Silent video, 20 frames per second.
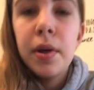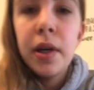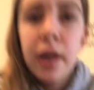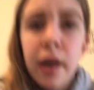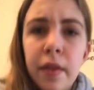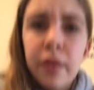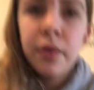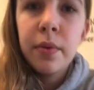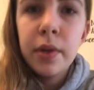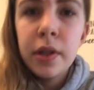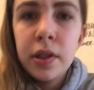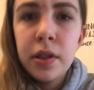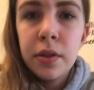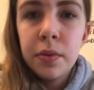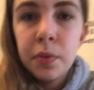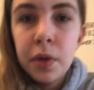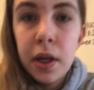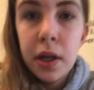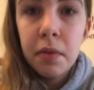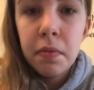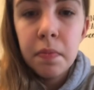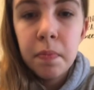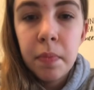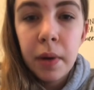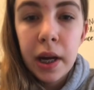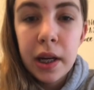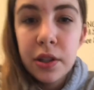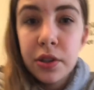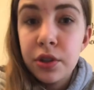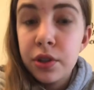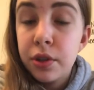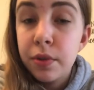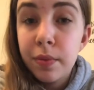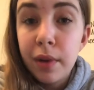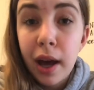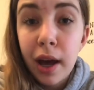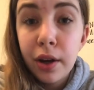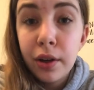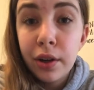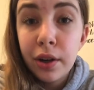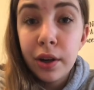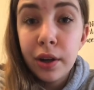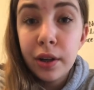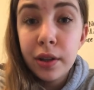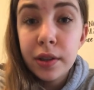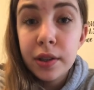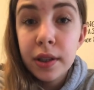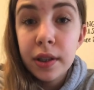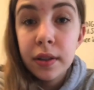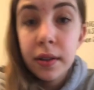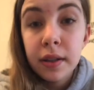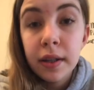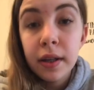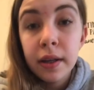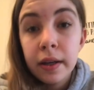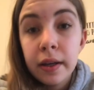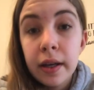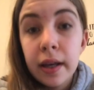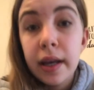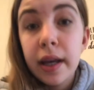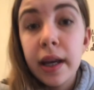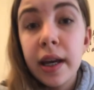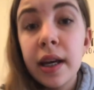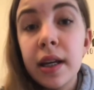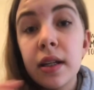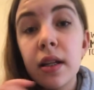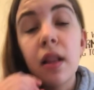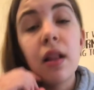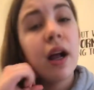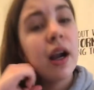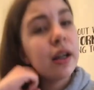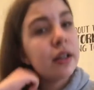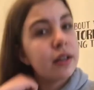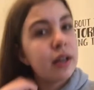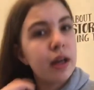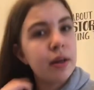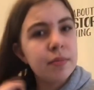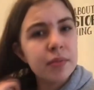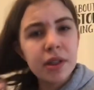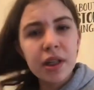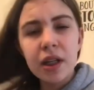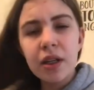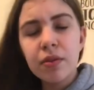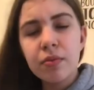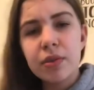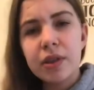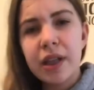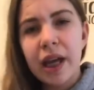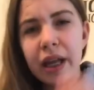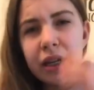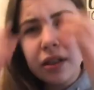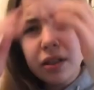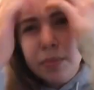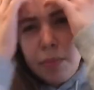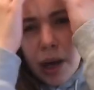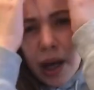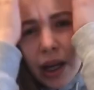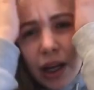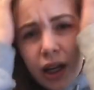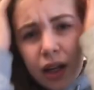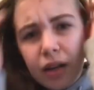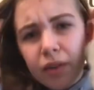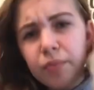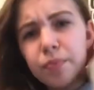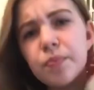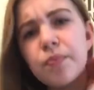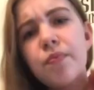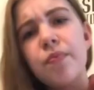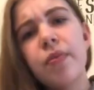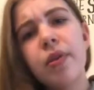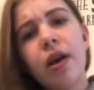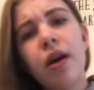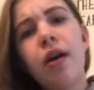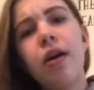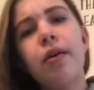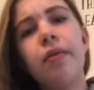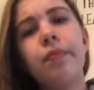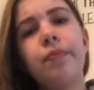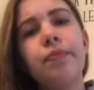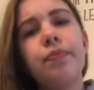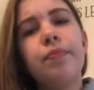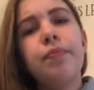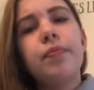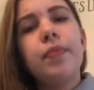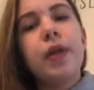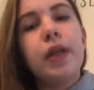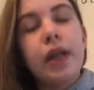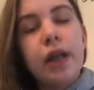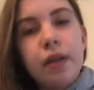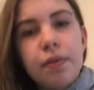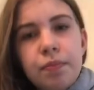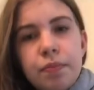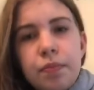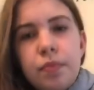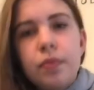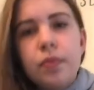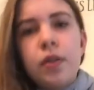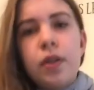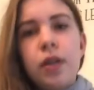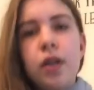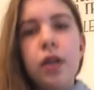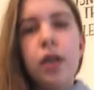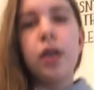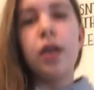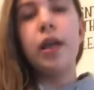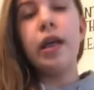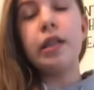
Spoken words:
yeah, they're really sweet. Bites do not hurt. And a lot of times they don't tend to bite. But again, it